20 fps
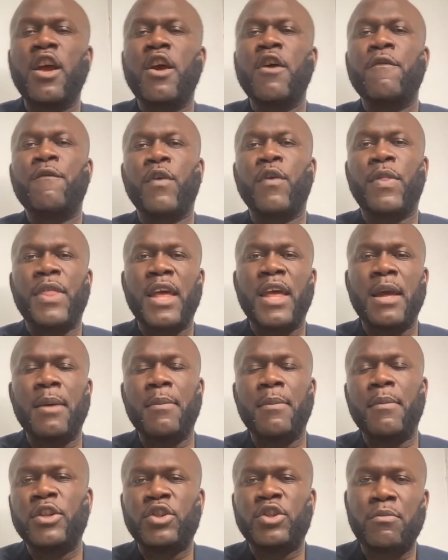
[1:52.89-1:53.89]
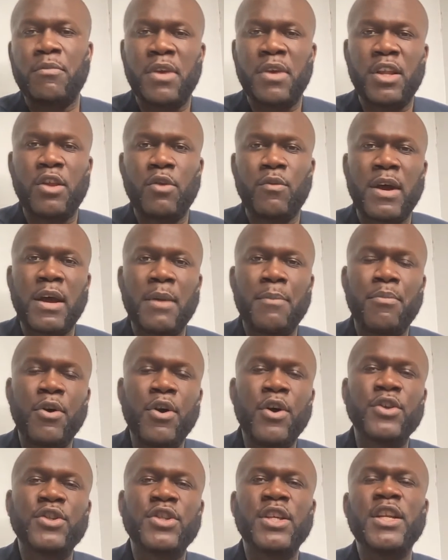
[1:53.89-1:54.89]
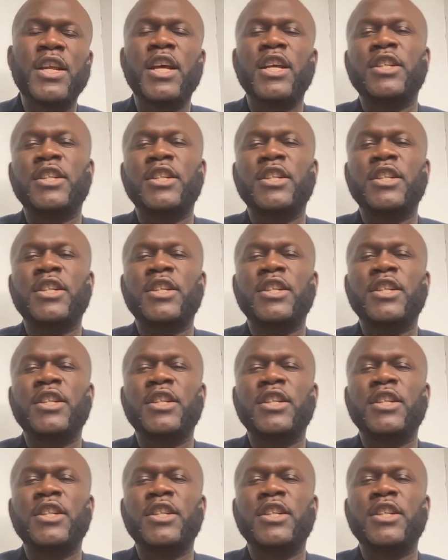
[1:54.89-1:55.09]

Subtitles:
for them to meet the right person.